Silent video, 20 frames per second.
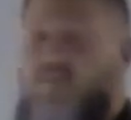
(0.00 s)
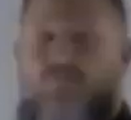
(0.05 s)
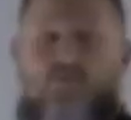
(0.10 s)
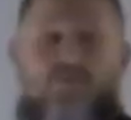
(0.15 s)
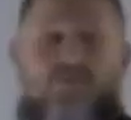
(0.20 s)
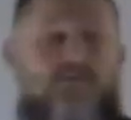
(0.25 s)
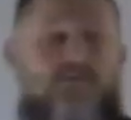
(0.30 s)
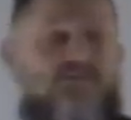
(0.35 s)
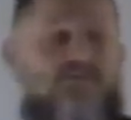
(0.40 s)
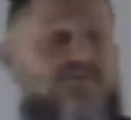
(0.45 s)

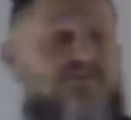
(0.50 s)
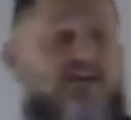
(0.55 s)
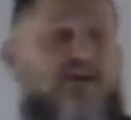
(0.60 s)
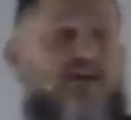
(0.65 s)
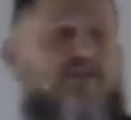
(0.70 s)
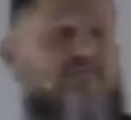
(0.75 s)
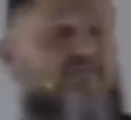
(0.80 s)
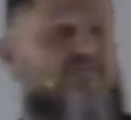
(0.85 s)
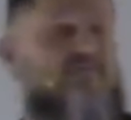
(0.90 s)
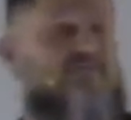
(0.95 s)

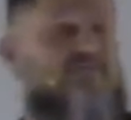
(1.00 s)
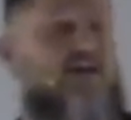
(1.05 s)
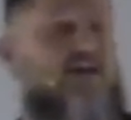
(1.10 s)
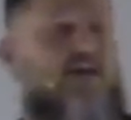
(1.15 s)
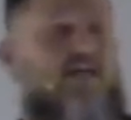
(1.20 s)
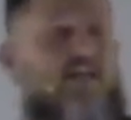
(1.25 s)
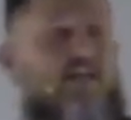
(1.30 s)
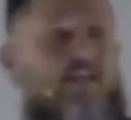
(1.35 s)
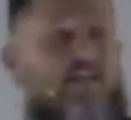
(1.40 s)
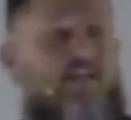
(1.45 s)
themselves.
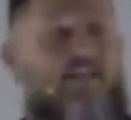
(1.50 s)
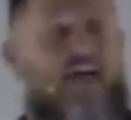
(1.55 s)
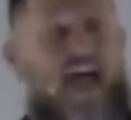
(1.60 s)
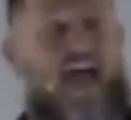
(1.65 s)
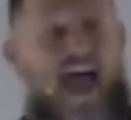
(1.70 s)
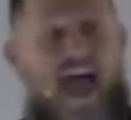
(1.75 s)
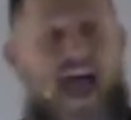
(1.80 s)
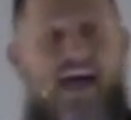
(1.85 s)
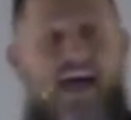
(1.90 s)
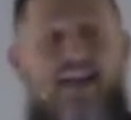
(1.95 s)

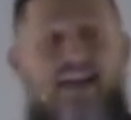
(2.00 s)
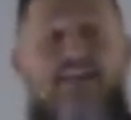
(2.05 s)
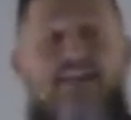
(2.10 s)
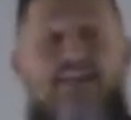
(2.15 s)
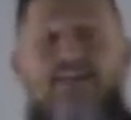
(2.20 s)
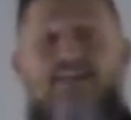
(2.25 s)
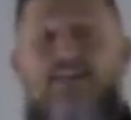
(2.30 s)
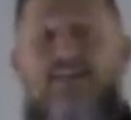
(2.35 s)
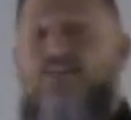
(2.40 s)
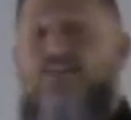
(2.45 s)
That
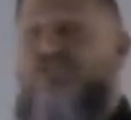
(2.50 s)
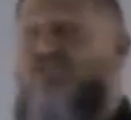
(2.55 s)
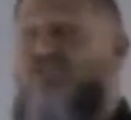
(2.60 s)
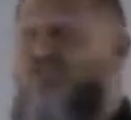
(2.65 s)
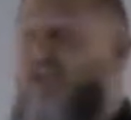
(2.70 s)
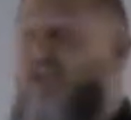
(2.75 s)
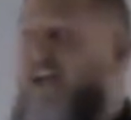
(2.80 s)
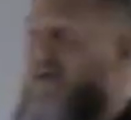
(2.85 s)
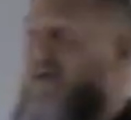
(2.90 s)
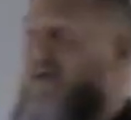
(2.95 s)
is
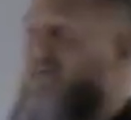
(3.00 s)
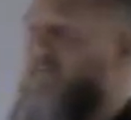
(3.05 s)
shame.